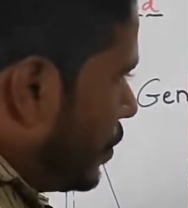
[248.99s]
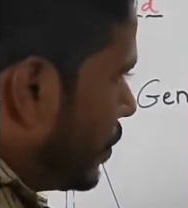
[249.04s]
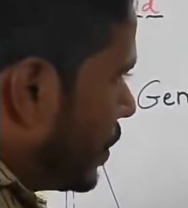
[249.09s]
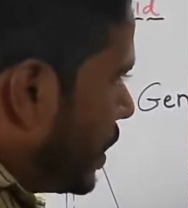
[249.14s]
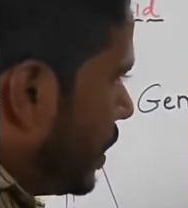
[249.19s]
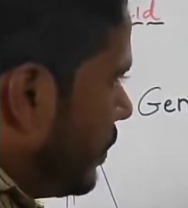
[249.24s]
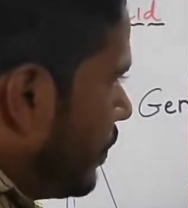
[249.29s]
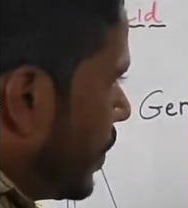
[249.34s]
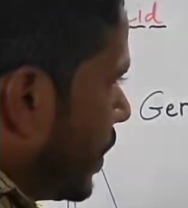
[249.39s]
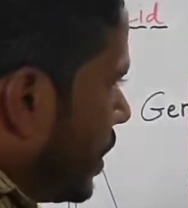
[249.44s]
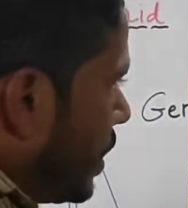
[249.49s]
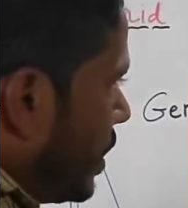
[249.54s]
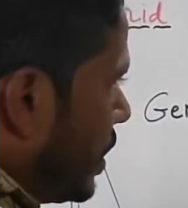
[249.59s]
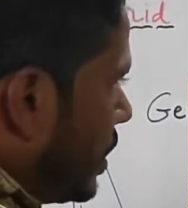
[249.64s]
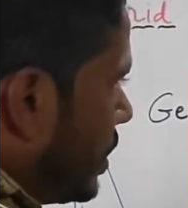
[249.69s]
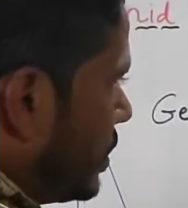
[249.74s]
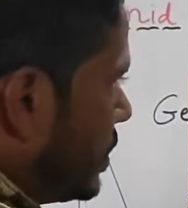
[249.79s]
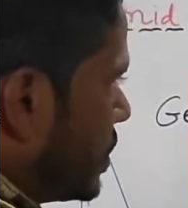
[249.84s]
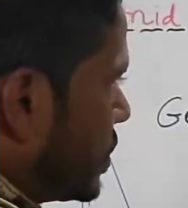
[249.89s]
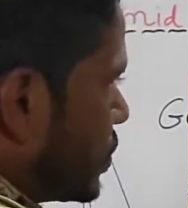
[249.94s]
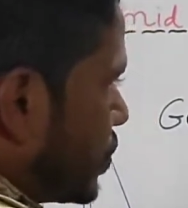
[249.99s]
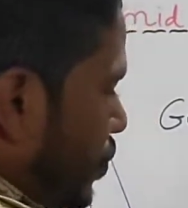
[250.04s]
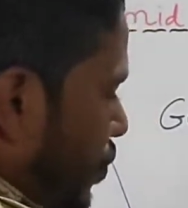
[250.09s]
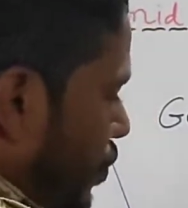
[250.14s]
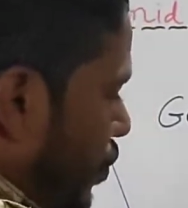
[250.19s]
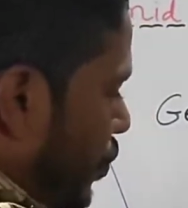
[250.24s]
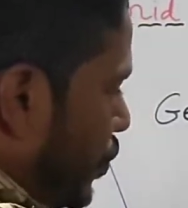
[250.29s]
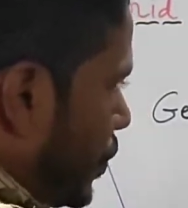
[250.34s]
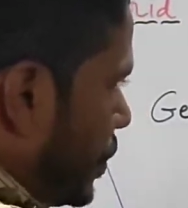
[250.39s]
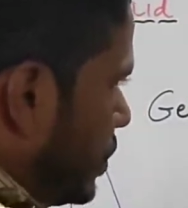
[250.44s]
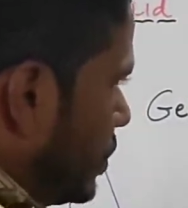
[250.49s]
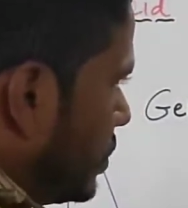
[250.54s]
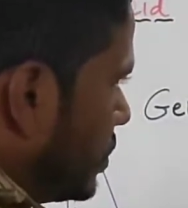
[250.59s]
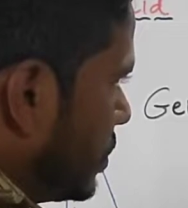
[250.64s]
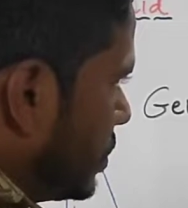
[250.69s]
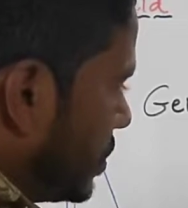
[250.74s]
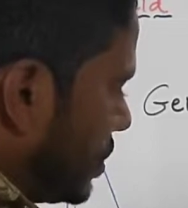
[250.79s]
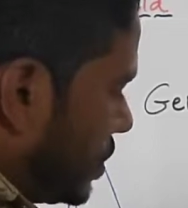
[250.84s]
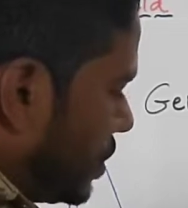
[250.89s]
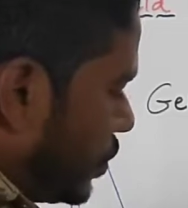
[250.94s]
Okay, and this O1,
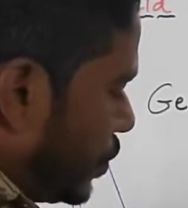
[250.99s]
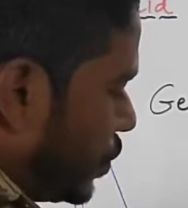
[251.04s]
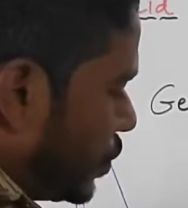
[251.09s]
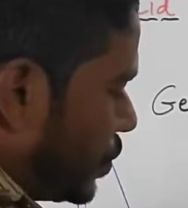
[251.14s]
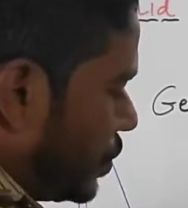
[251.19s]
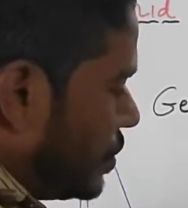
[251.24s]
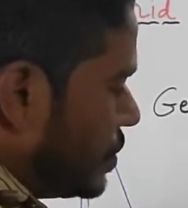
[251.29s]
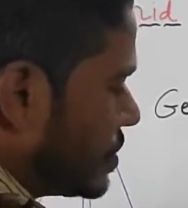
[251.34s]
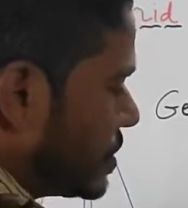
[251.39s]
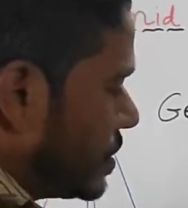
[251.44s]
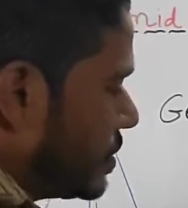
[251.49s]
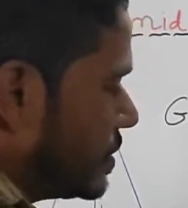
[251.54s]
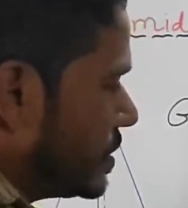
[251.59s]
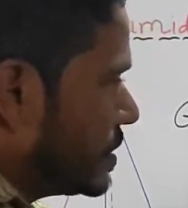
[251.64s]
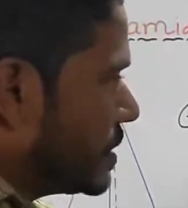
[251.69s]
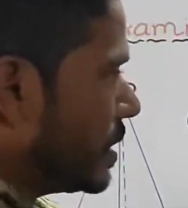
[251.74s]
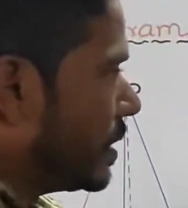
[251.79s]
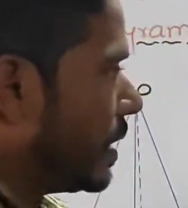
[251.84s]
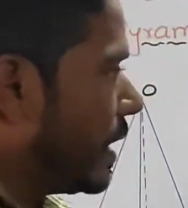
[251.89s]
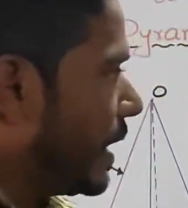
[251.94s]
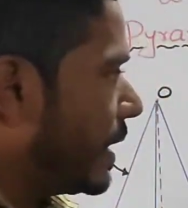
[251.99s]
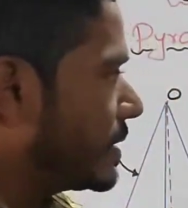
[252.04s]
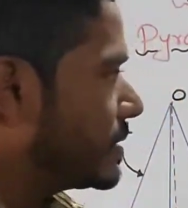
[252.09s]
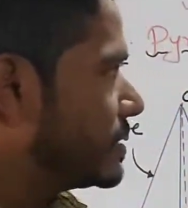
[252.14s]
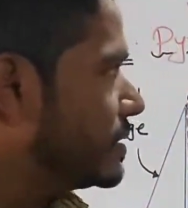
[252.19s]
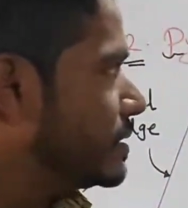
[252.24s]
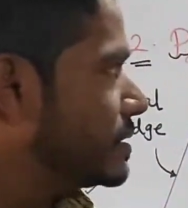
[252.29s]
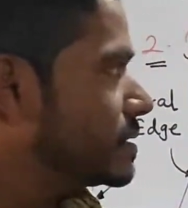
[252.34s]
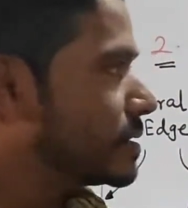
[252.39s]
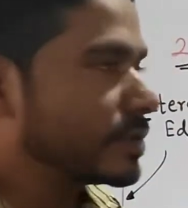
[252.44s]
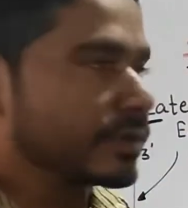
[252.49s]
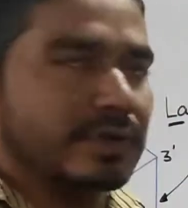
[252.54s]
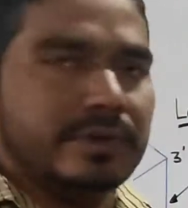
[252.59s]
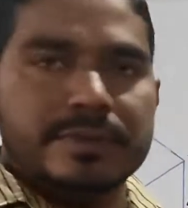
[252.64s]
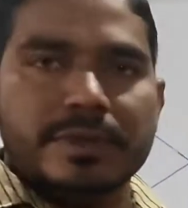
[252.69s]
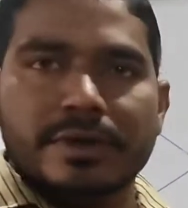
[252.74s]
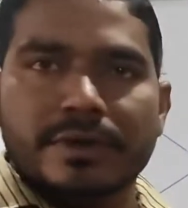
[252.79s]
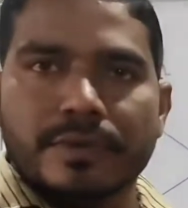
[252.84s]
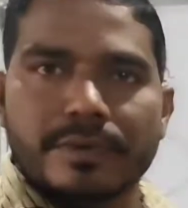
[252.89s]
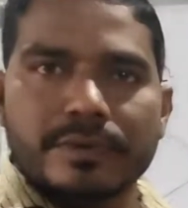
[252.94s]
O2, so this is the axis
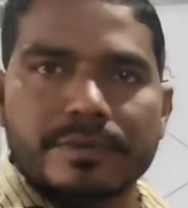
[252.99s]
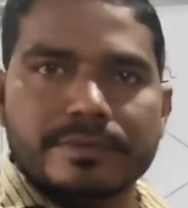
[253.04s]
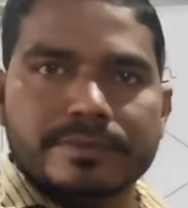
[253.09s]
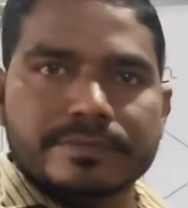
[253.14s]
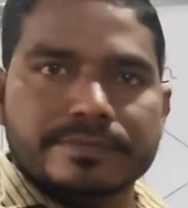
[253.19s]
of the cone.